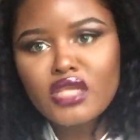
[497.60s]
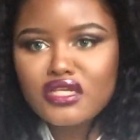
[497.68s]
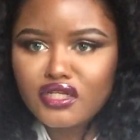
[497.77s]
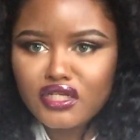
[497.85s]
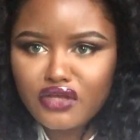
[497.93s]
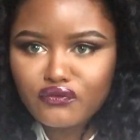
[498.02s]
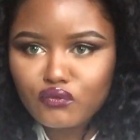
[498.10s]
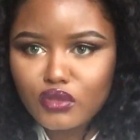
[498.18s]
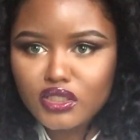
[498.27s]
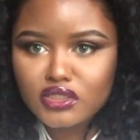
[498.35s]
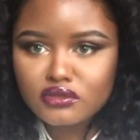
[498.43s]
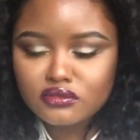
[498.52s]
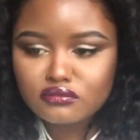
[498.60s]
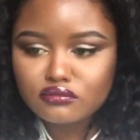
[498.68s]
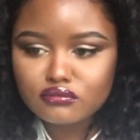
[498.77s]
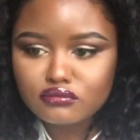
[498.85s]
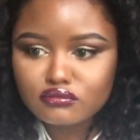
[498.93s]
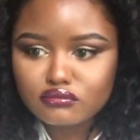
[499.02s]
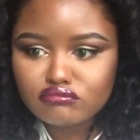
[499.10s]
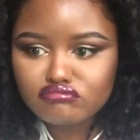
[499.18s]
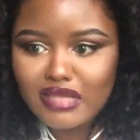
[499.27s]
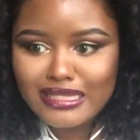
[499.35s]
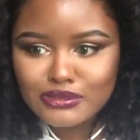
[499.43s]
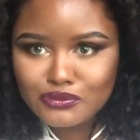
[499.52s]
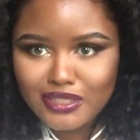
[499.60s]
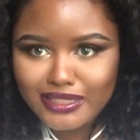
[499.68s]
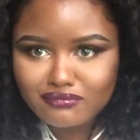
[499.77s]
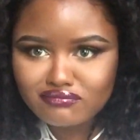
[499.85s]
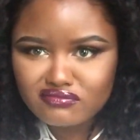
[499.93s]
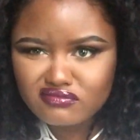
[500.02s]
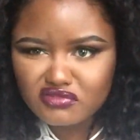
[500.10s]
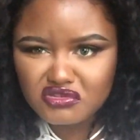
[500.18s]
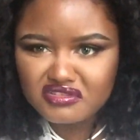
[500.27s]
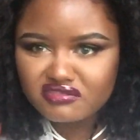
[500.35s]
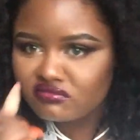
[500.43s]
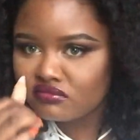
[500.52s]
I don't have one. That's like, no.